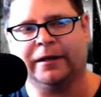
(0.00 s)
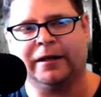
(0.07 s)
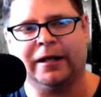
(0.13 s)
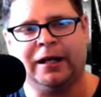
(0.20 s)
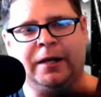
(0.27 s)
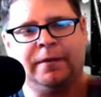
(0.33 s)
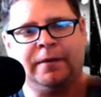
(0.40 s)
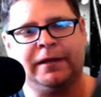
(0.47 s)

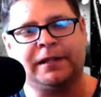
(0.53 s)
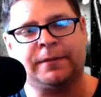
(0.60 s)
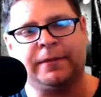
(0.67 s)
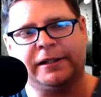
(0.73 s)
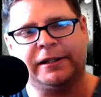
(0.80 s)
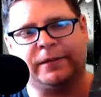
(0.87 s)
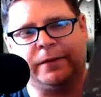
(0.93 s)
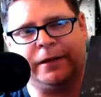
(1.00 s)
It's pretty
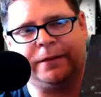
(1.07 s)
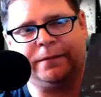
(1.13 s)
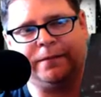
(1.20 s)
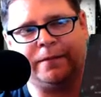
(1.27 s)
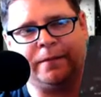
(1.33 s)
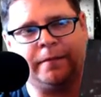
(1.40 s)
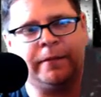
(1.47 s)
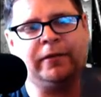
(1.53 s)
sweet,
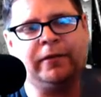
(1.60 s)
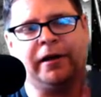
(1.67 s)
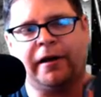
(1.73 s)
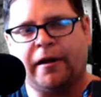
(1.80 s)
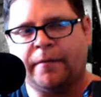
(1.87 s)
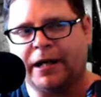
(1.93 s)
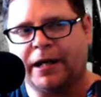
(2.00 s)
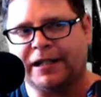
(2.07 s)
but we're not
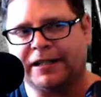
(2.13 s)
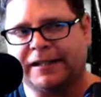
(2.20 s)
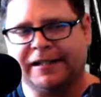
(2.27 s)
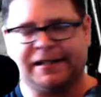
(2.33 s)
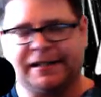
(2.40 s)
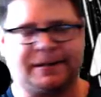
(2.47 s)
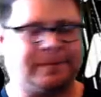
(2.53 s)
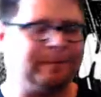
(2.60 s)
unboxing
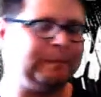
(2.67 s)
this.